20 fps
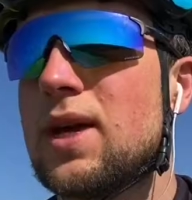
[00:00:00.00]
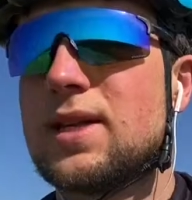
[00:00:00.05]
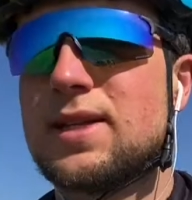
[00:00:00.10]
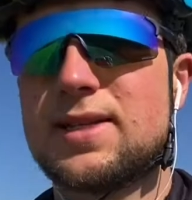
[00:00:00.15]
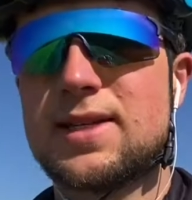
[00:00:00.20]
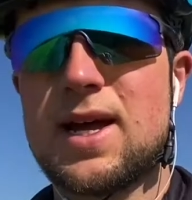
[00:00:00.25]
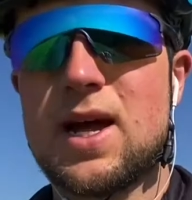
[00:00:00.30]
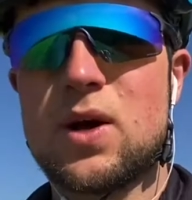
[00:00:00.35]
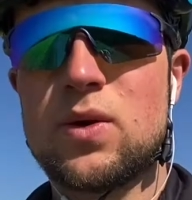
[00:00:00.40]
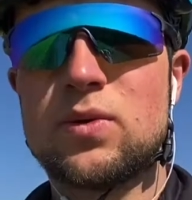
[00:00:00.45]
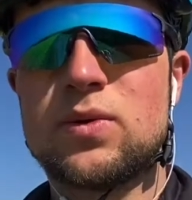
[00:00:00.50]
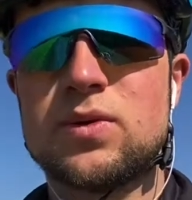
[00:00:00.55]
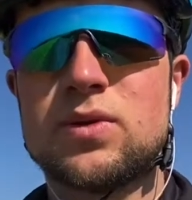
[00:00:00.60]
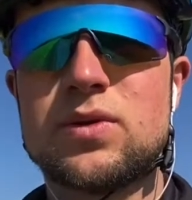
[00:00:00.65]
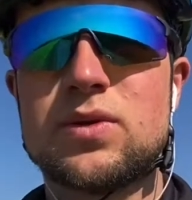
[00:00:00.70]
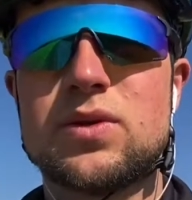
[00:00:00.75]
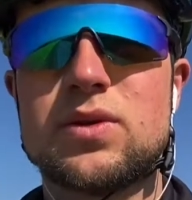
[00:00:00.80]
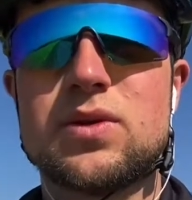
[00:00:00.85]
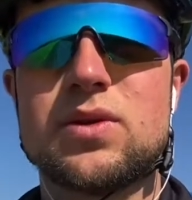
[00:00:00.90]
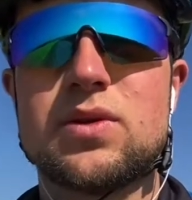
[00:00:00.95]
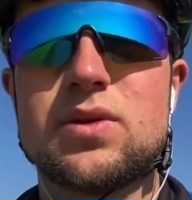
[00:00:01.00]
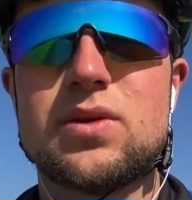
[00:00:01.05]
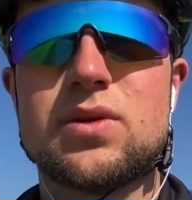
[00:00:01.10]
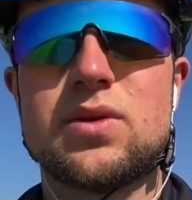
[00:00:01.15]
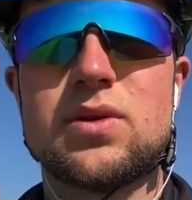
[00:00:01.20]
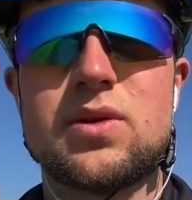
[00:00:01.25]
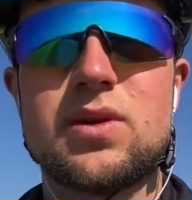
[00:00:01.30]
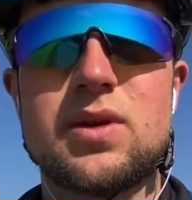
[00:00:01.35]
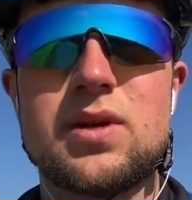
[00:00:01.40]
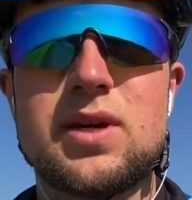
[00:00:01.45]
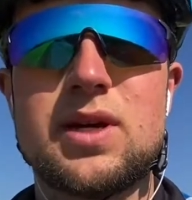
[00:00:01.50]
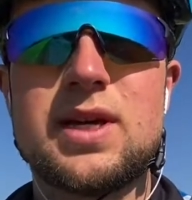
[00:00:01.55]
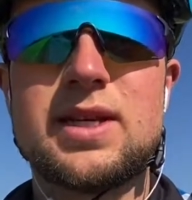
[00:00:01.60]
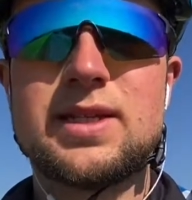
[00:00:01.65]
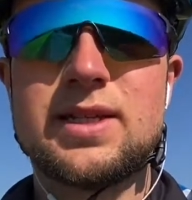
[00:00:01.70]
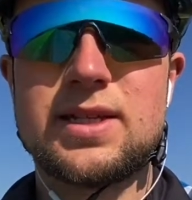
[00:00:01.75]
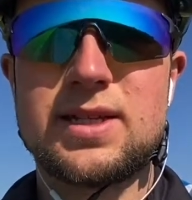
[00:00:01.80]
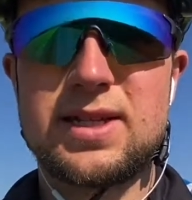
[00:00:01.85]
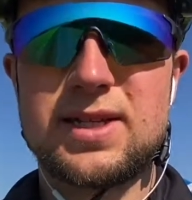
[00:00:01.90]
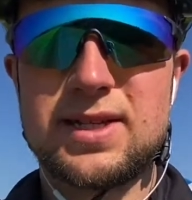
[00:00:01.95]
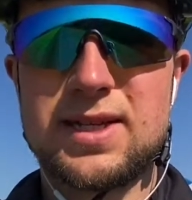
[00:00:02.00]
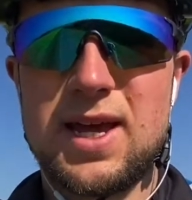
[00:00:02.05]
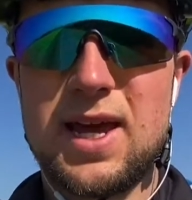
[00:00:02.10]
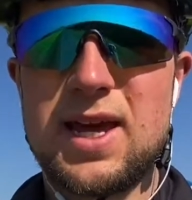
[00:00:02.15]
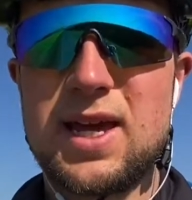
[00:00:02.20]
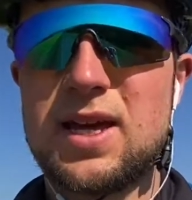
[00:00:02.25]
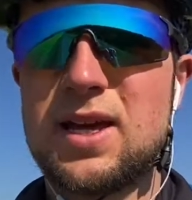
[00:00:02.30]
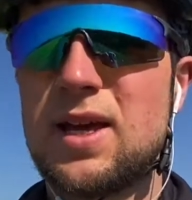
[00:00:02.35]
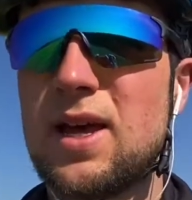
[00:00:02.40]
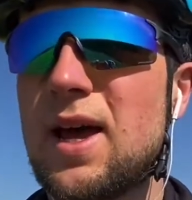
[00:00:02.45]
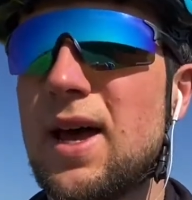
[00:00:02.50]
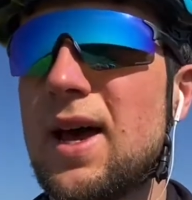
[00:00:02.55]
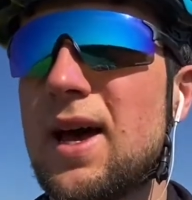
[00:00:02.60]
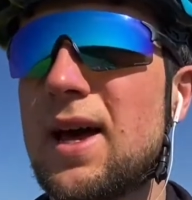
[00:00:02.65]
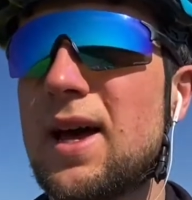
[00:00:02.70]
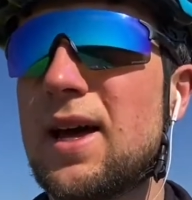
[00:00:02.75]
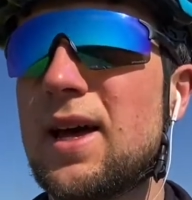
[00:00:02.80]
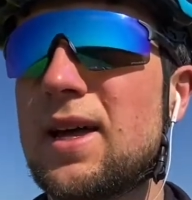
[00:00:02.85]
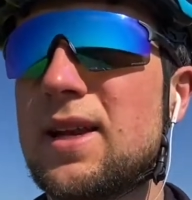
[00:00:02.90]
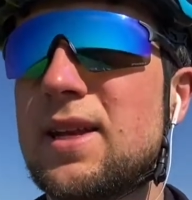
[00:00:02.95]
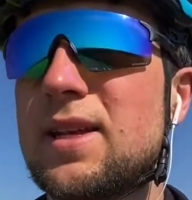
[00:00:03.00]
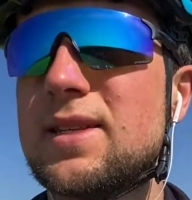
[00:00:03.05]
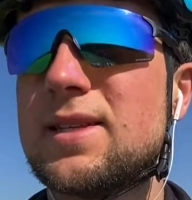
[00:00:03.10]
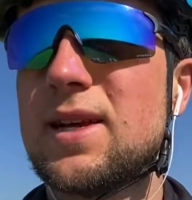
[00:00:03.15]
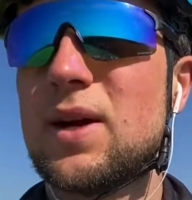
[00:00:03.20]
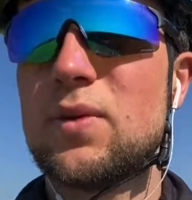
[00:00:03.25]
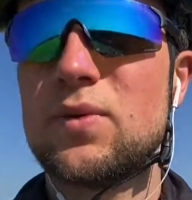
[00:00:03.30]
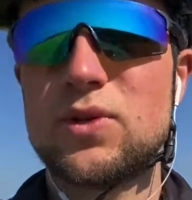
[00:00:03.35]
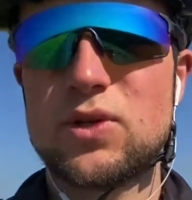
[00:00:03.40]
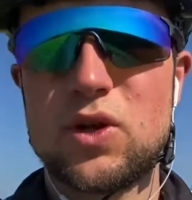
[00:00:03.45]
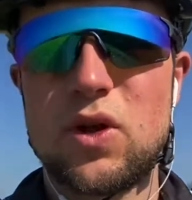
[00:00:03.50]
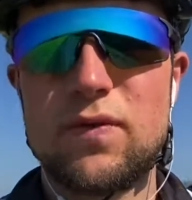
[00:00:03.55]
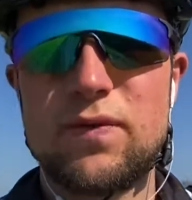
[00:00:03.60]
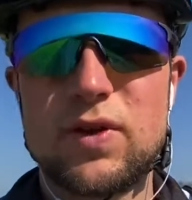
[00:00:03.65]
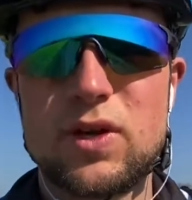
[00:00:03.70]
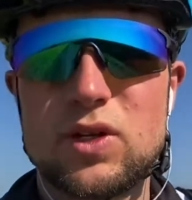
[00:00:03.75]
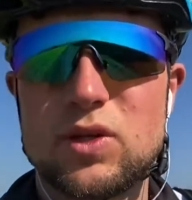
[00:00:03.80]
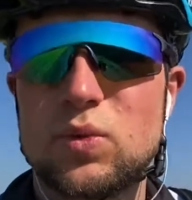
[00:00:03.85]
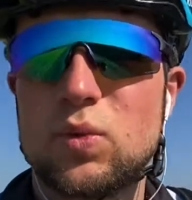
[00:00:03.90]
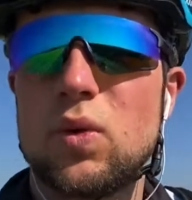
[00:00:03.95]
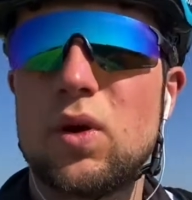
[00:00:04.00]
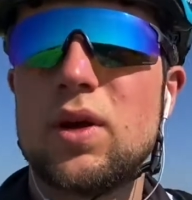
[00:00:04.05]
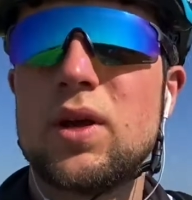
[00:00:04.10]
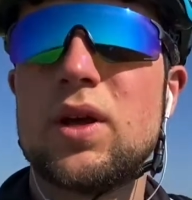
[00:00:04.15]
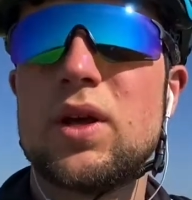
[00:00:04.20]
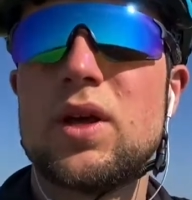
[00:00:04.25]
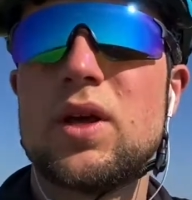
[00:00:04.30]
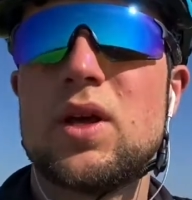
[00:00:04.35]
sounds easy to say, and it sounds an obvious one,